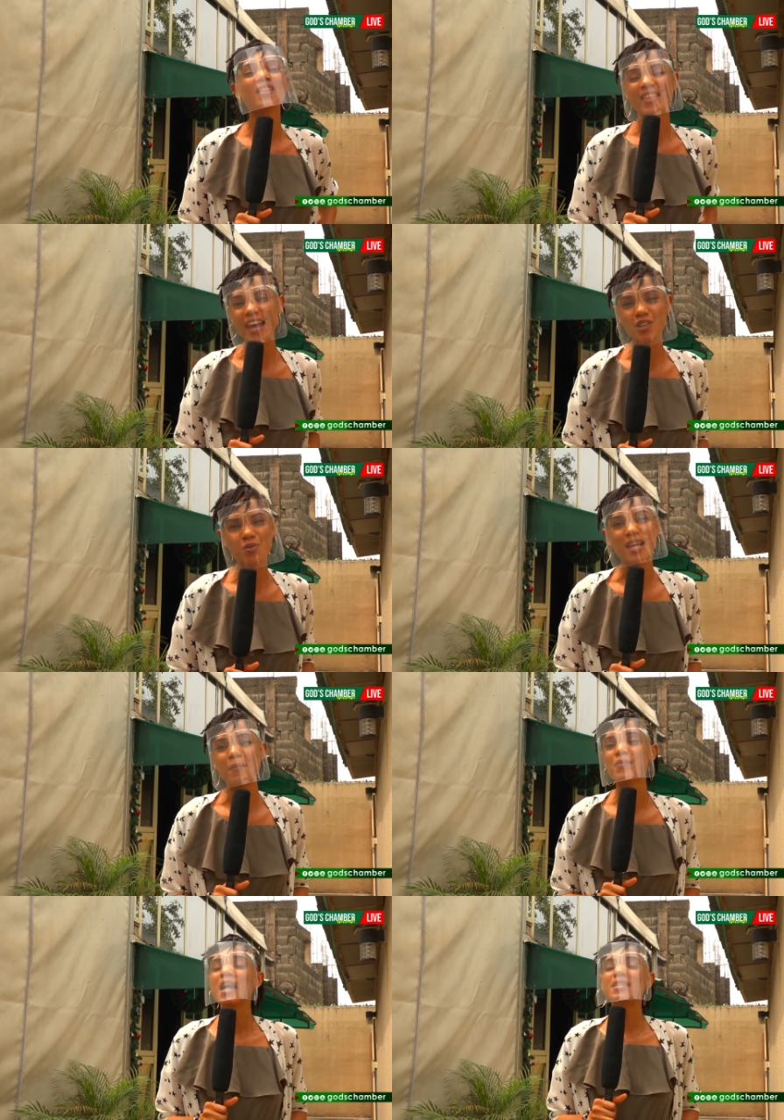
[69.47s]
Thank you,
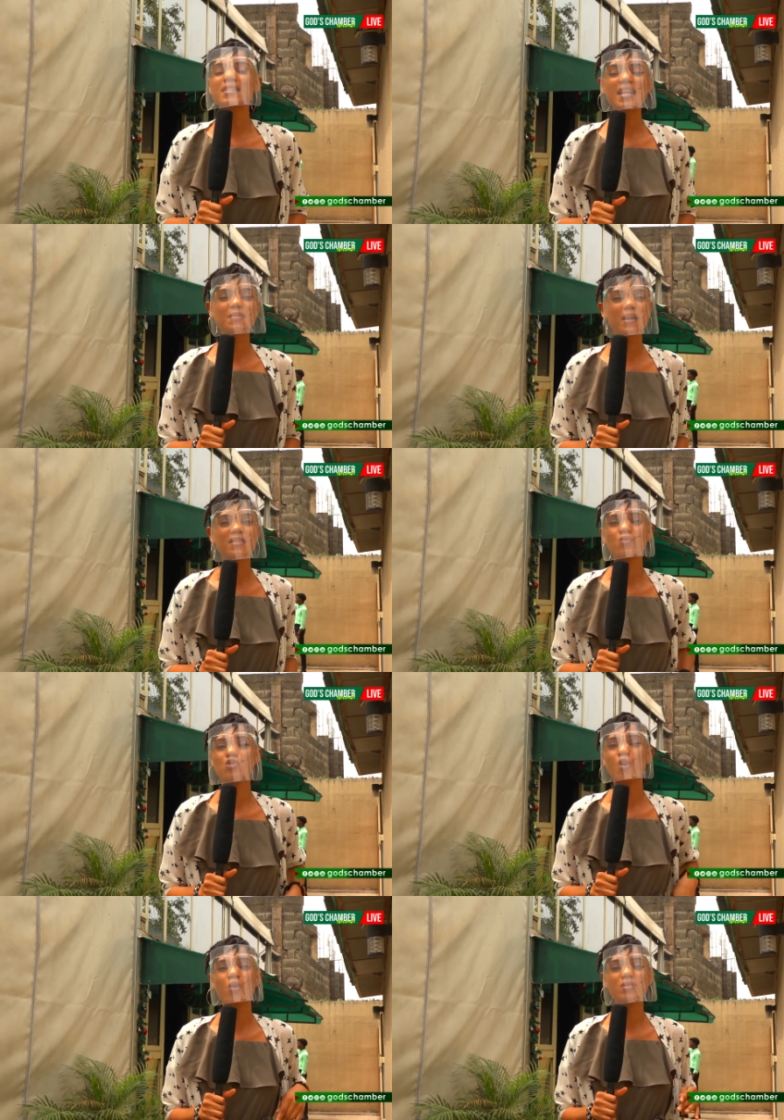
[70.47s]
sir. Today's message
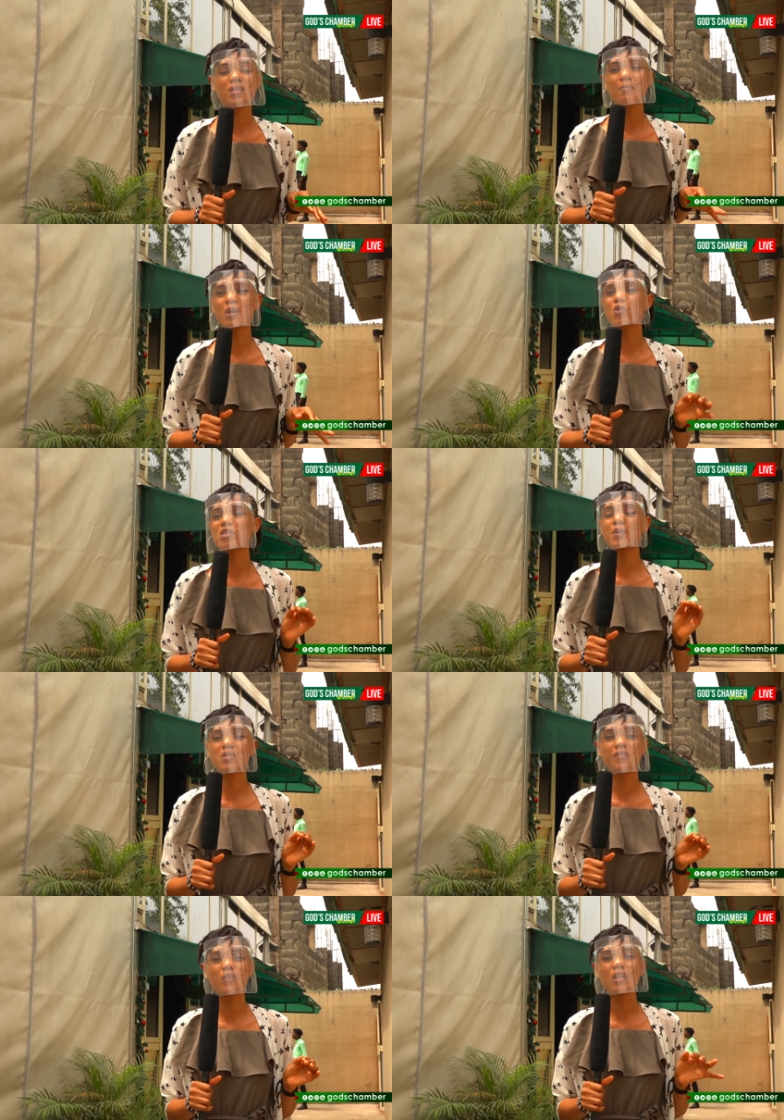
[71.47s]
was awesome. It was
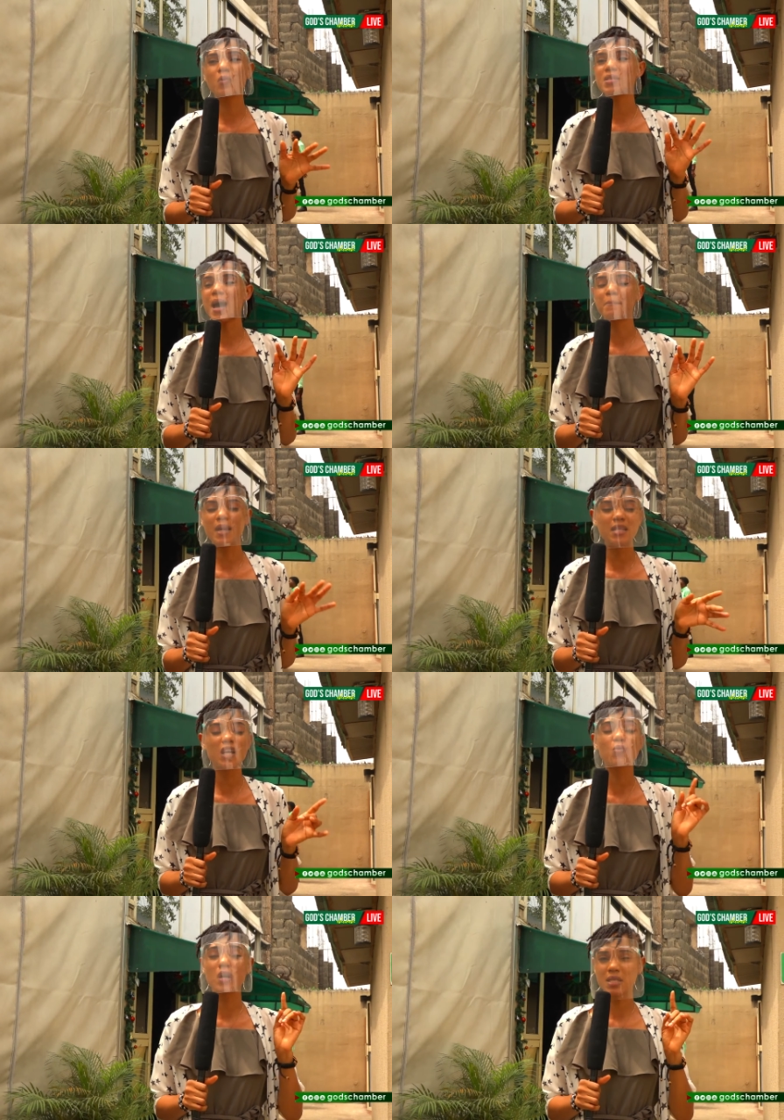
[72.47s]
beautiful. It was
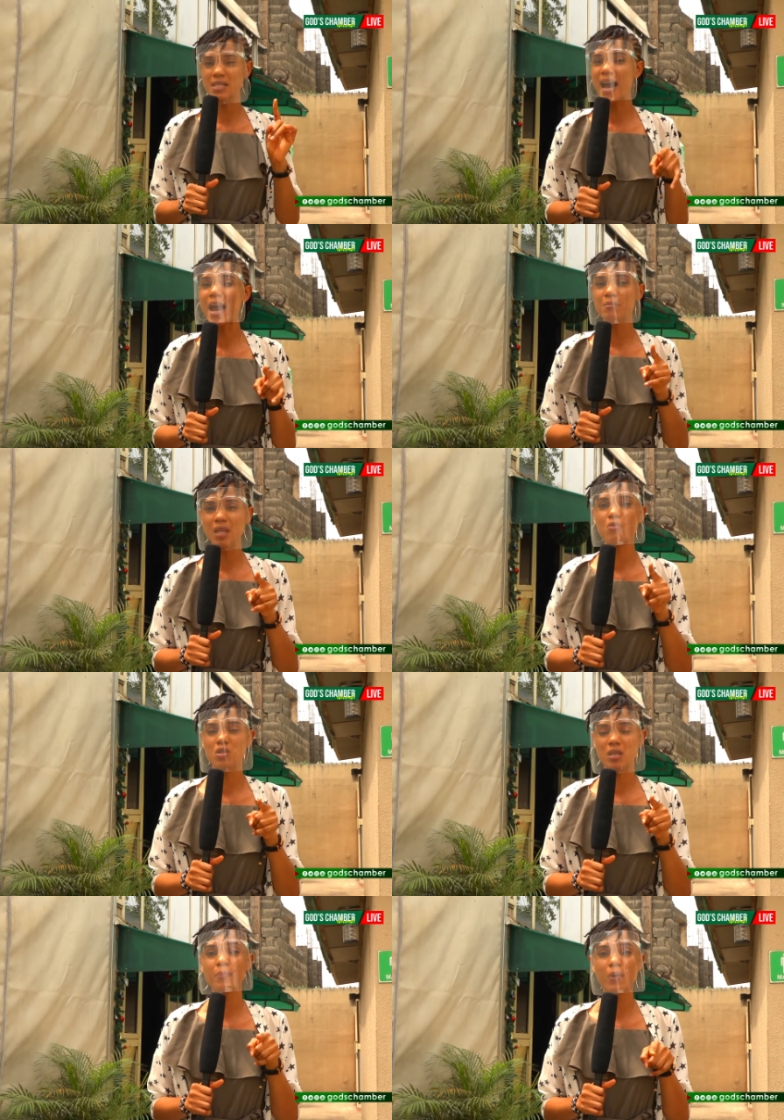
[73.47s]
amazing. It was timely,
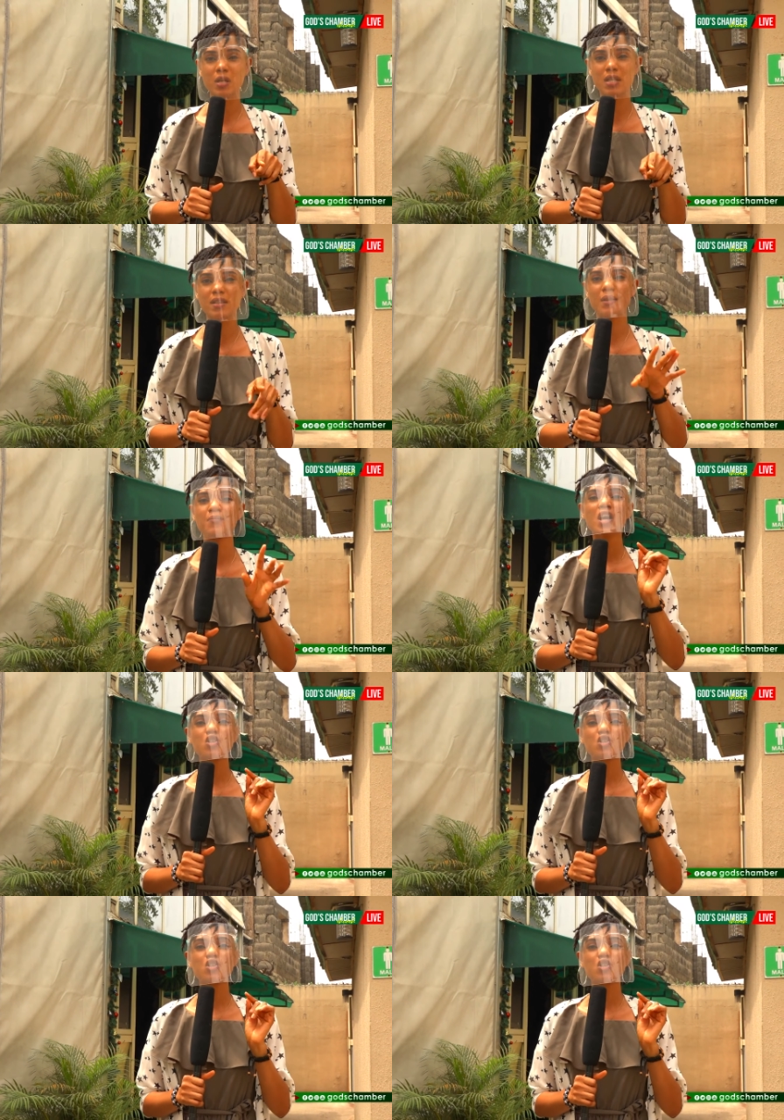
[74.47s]
most importantly.